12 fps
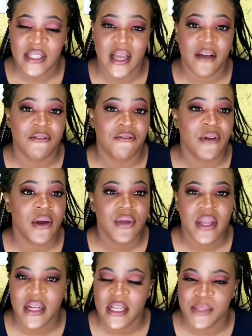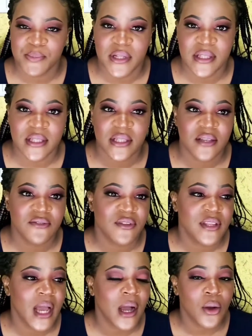They are very inexpensive,
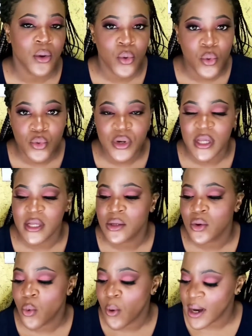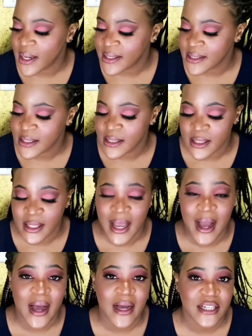they are good in quality,
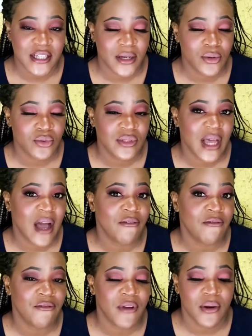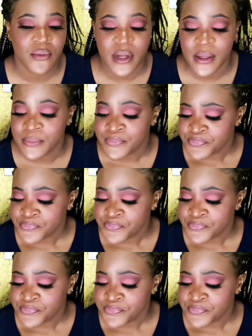their eyeshadows are very